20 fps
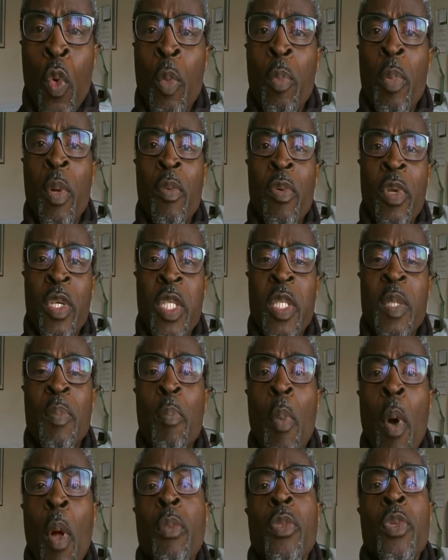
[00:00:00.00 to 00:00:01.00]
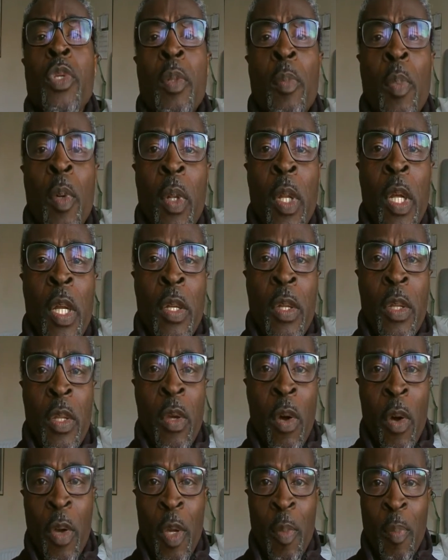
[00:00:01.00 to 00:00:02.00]
would be responsible under
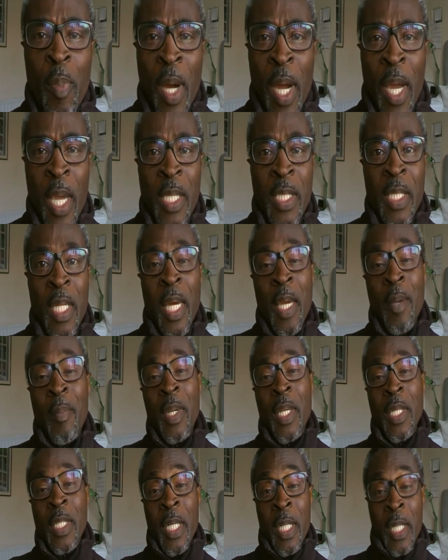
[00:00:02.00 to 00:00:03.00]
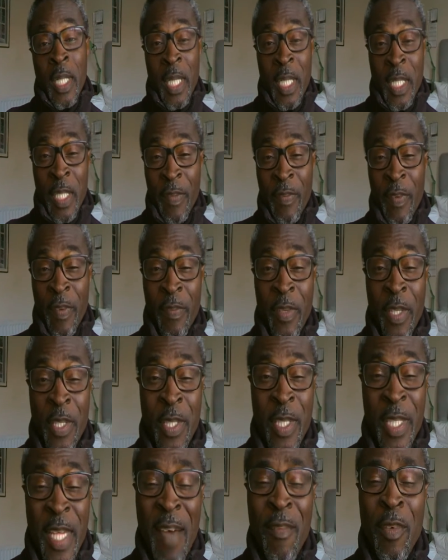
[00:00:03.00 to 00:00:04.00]
the Occupiers Liability Act
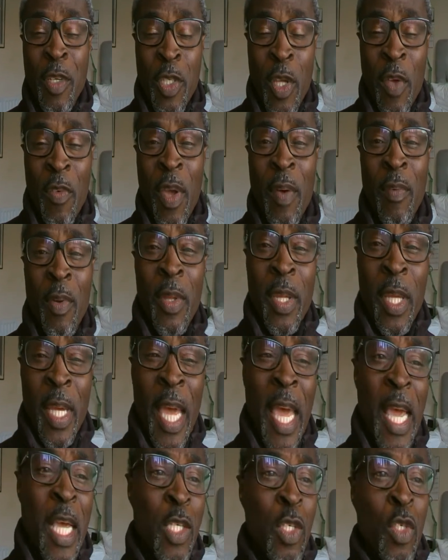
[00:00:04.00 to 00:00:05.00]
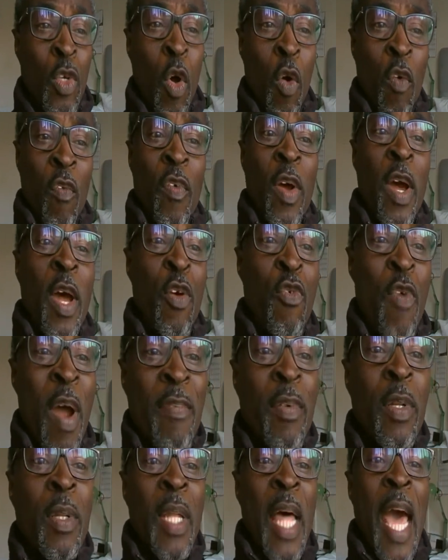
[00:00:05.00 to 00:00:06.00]
1957. So if you have a look at the case of
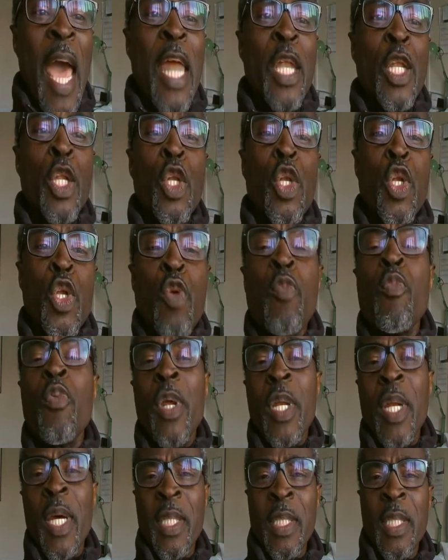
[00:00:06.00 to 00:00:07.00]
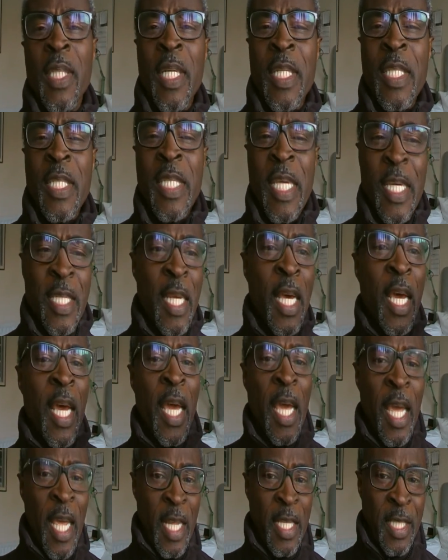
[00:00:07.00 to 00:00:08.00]
Revel and Newbury 1996,
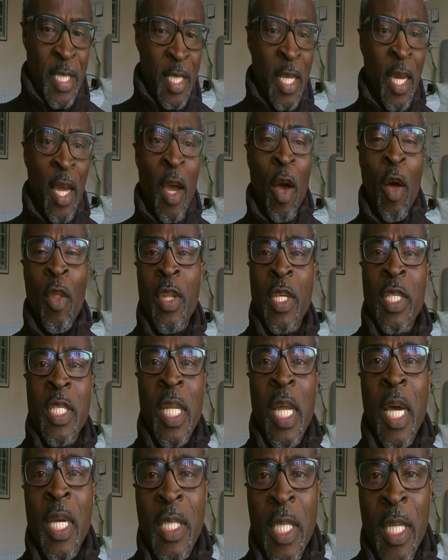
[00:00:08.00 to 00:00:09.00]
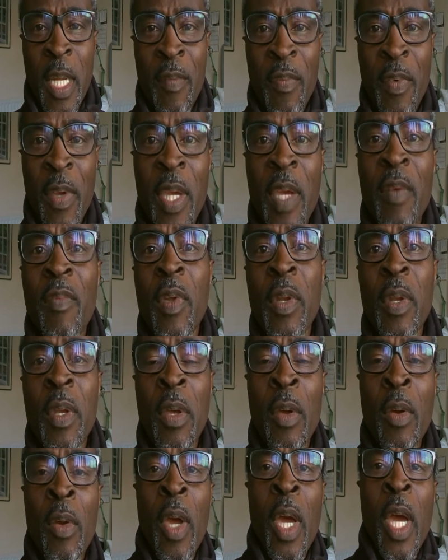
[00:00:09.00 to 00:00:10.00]
it's on the slides that I've given
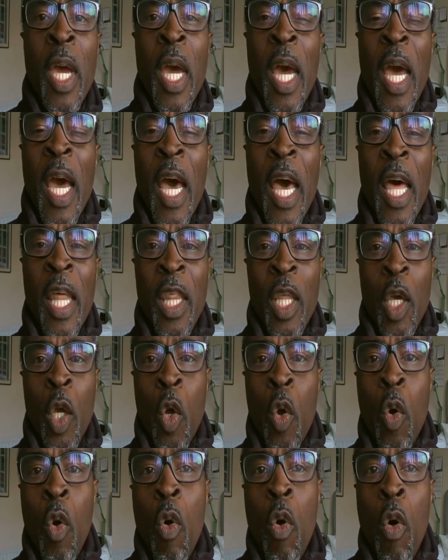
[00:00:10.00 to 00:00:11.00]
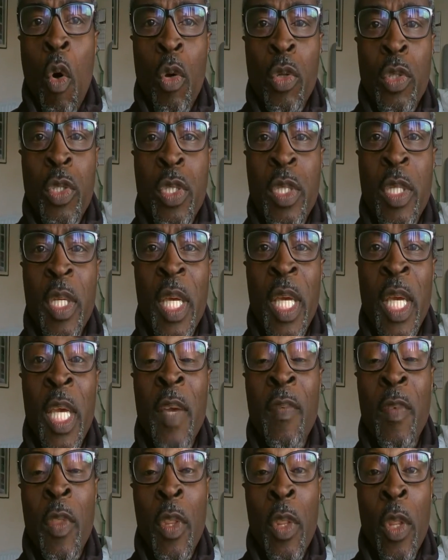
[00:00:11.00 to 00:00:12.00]
you. The courts,
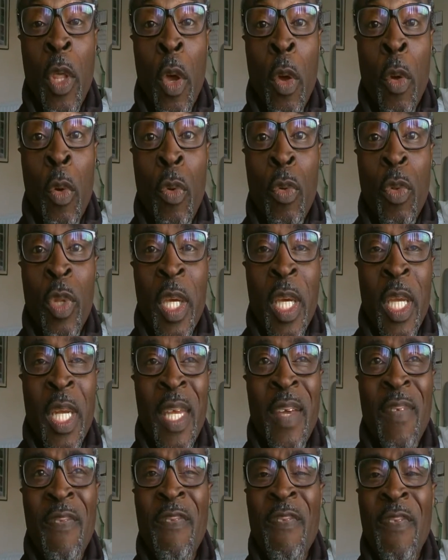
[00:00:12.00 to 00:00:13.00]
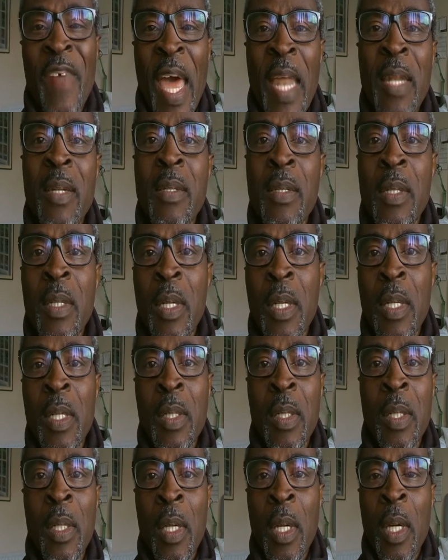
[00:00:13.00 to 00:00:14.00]
even though the
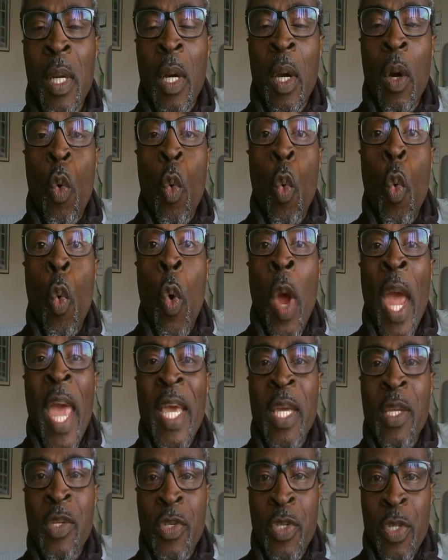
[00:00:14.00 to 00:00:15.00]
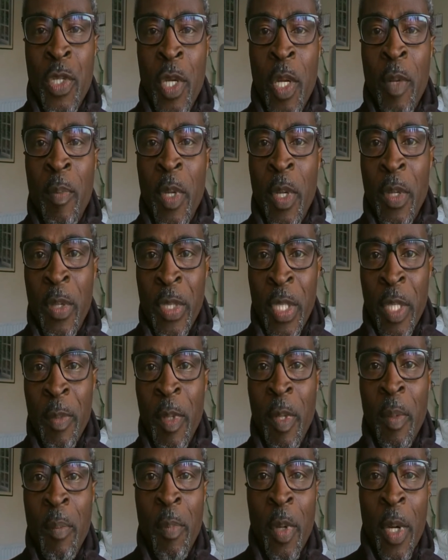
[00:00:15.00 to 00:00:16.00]
defendant waited, because
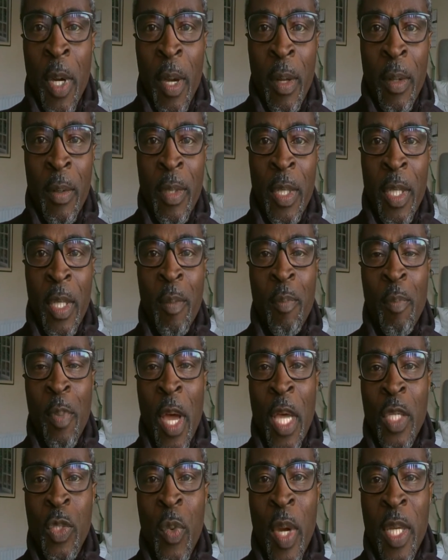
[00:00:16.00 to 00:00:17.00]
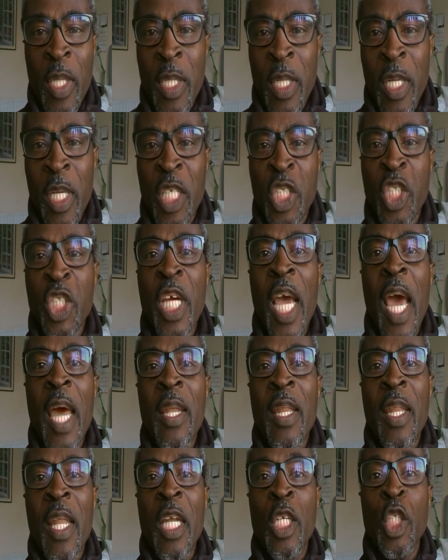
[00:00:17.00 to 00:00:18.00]
he'd been burgled in the past, waited in a
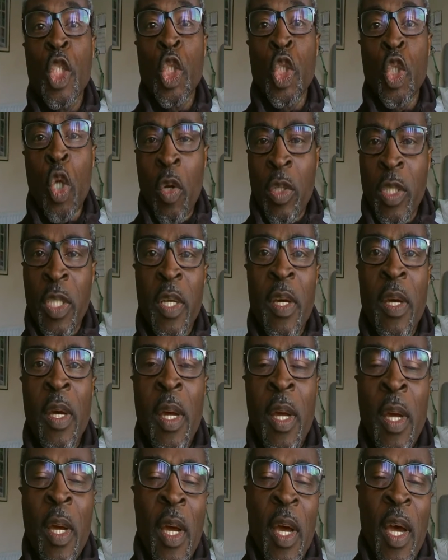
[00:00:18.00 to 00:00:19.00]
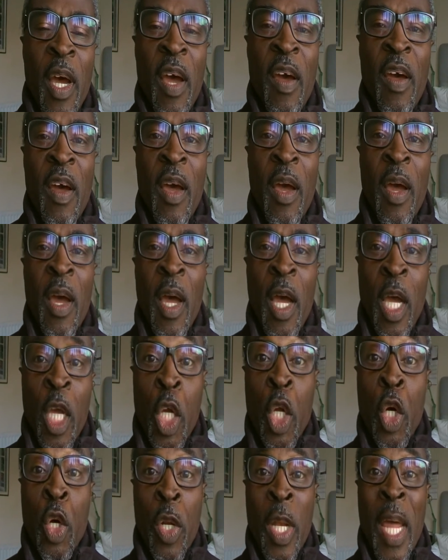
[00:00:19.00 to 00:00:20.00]
shed and then shot a
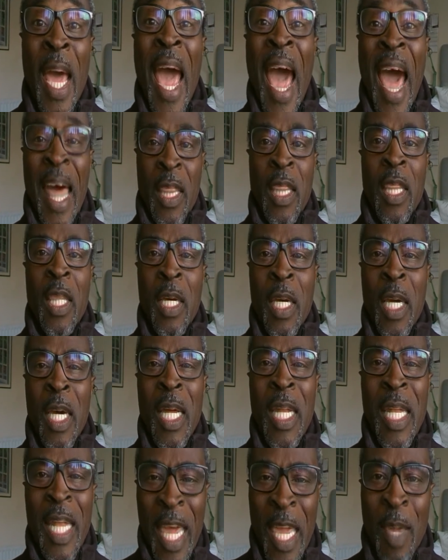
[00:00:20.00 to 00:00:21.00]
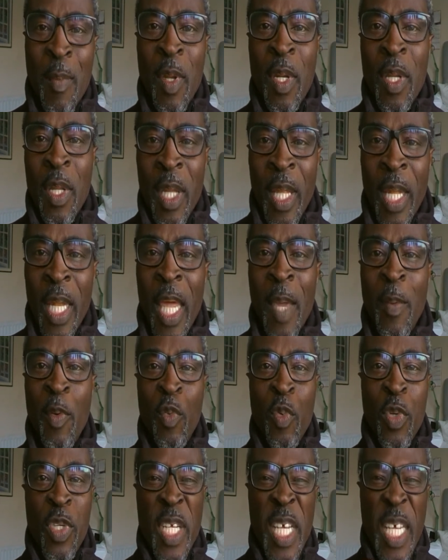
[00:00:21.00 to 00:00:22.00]
gun at the claimant, and the
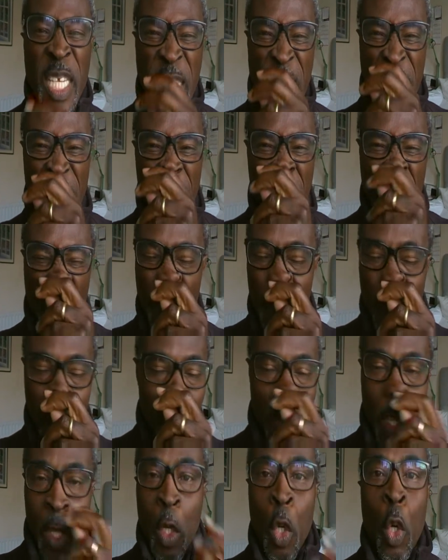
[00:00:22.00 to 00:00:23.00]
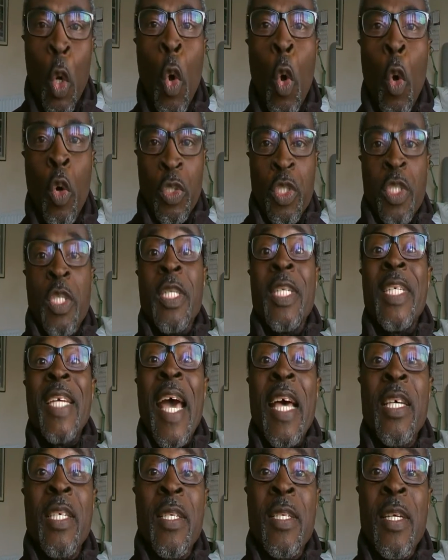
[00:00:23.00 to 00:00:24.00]
claimant was injured, the court
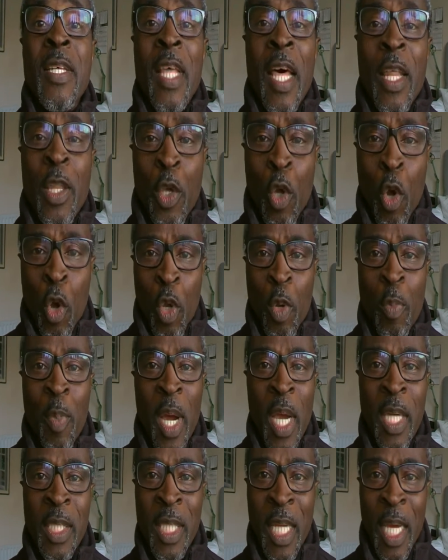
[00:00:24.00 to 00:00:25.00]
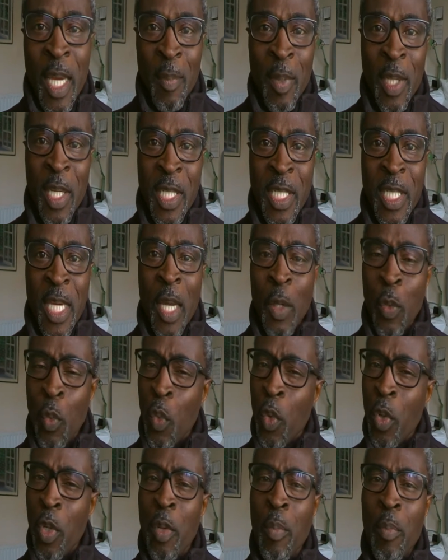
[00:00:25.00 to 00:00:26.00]
suggested that the Occupiers Liability Act
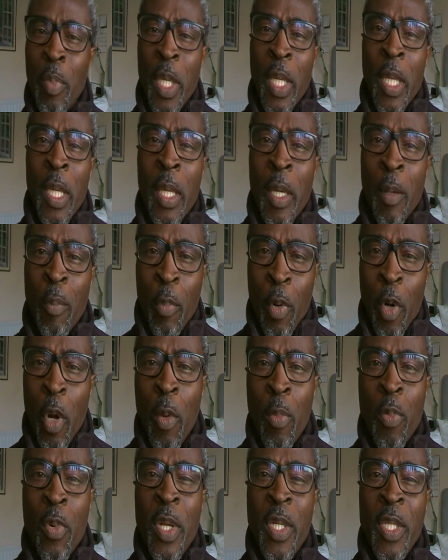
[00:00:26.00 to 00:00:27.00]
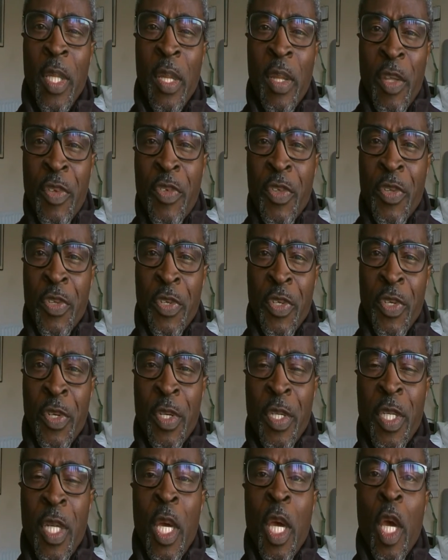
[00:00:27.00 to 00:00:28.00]
wouldn't be appropriate in this
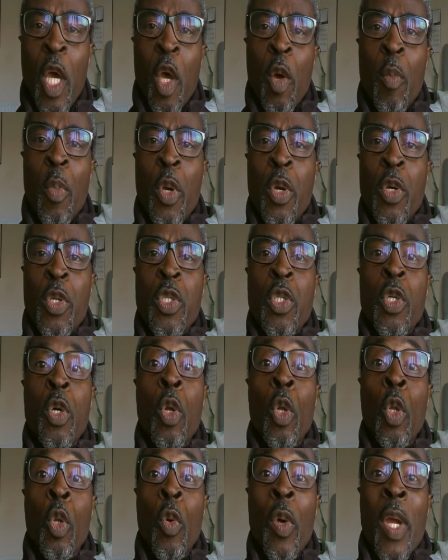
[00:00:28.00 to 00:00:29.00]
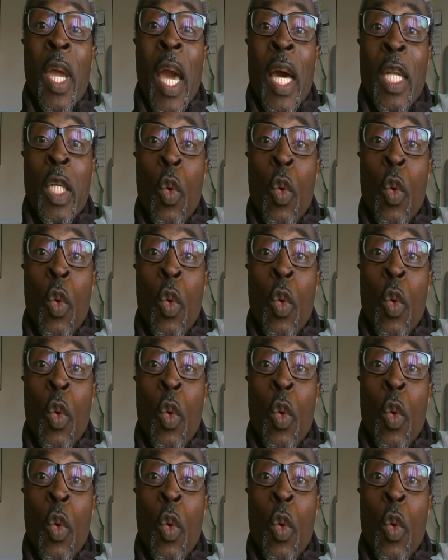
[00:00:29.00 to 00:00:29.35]
instance, because you're looking